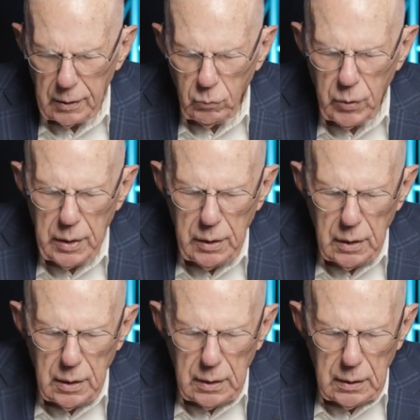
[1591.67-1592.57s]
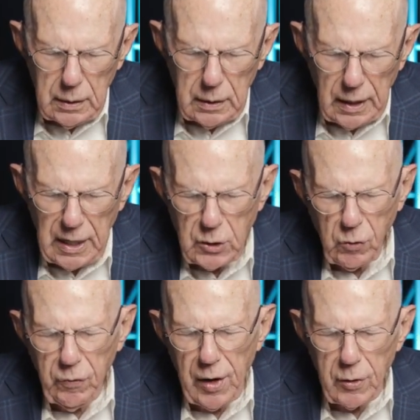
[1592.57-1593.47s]
And we ask,
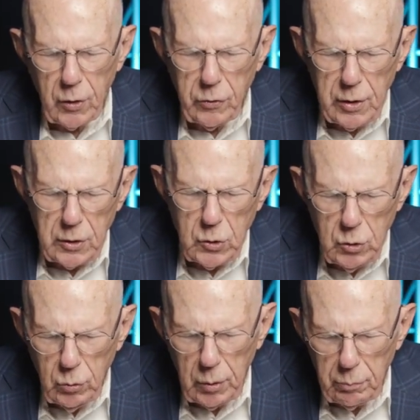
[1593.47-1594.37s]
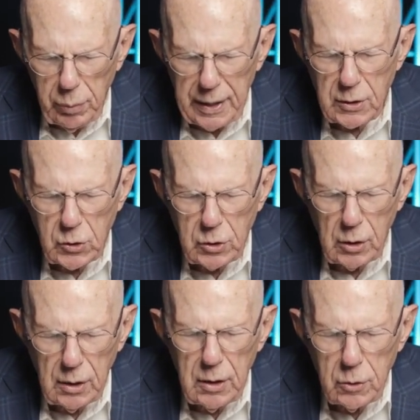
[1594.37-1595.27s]
Father, that you would bless the
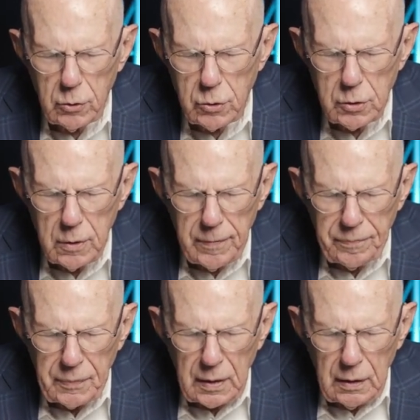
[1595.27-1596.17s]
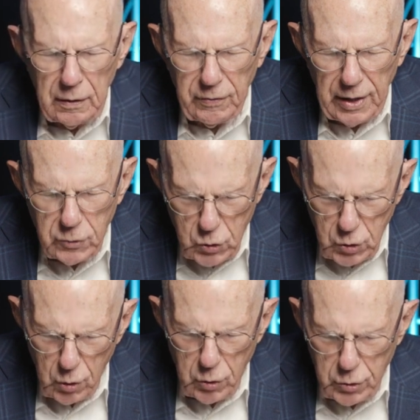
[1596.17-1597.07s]
leaders of our
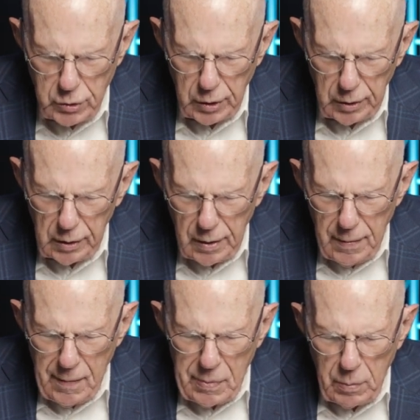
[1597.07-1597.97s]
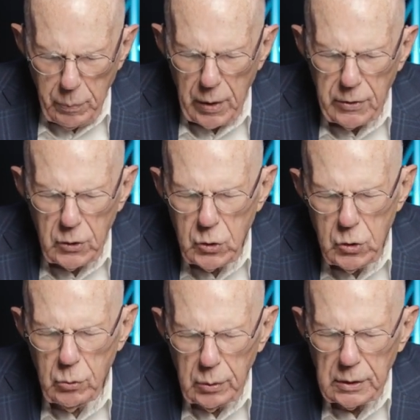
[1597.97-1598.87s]
church and pray that
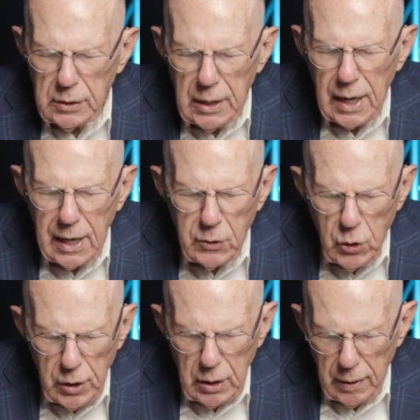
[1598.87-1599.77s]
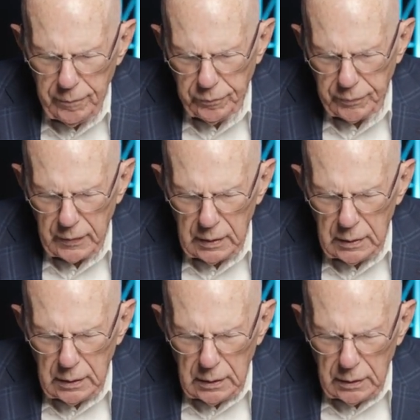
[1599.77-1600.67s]
you would guide them,
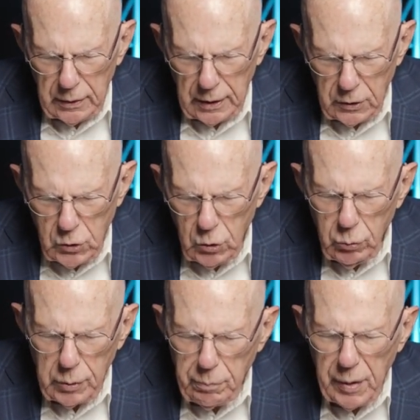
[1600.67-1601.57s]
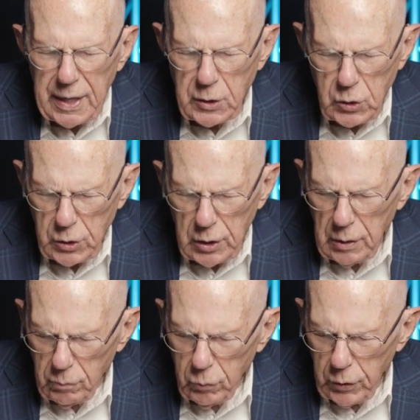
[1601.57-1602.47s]
that you would bless
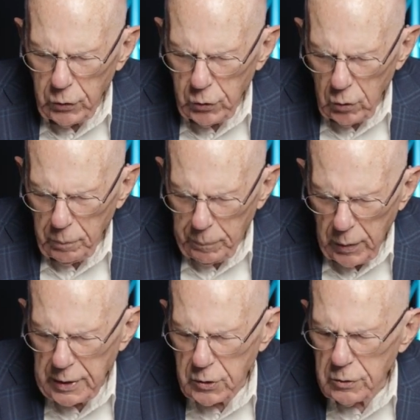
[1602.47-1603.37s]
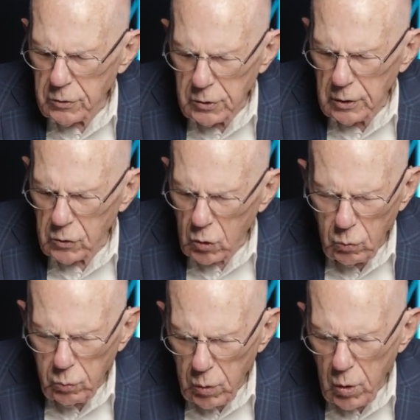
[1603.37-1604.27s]
them with your presence and your
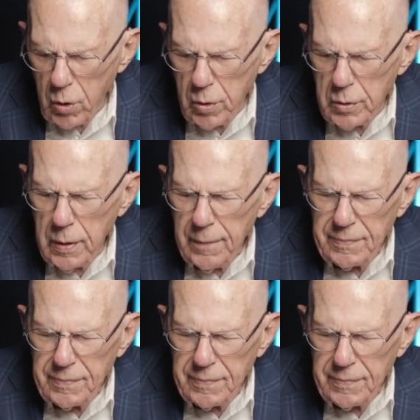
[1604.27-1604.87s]
word,